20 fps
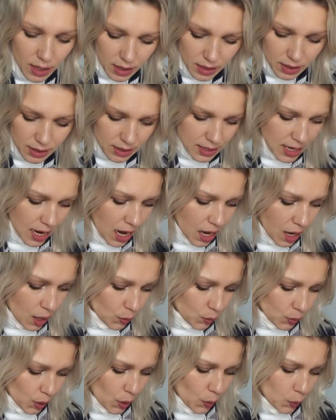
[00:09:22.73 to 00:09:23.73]
And
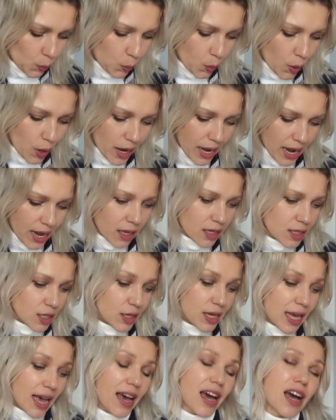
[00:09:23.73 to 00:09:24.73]
now what else?
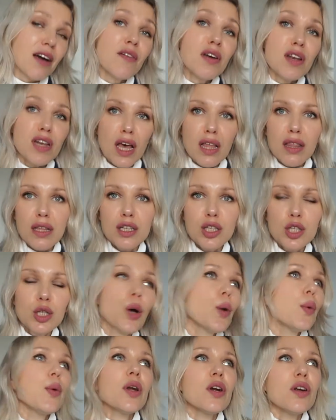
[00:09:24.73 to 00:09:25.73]
Okay, I have another
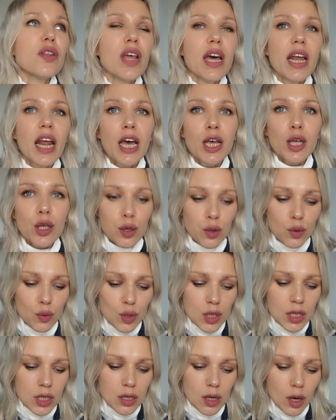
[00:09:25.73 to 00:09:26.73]
toner that I
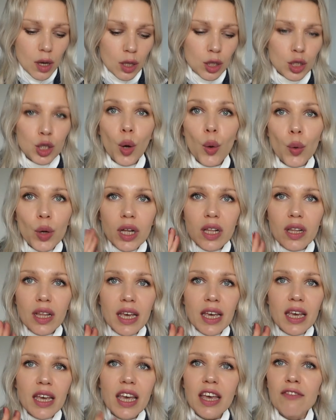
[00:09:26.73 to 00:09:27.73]
use
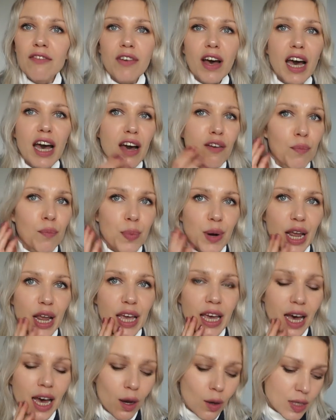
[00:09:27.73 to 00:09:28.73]
locally if I have
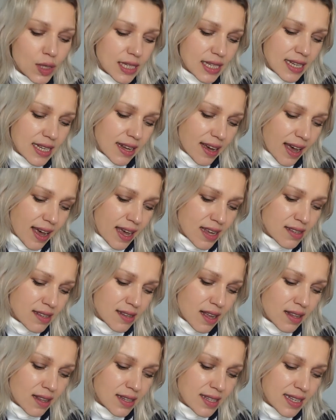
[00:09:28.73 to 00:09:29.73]
breakouts. It has
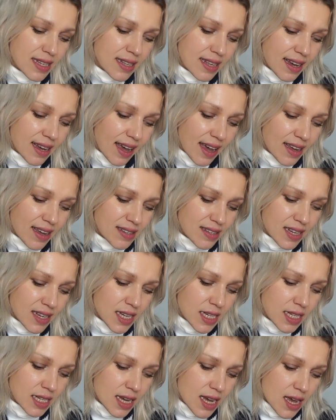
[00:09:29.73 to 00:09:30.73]
salicylic
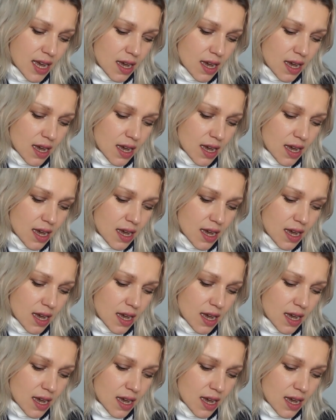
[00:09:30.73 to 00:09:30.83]
acid,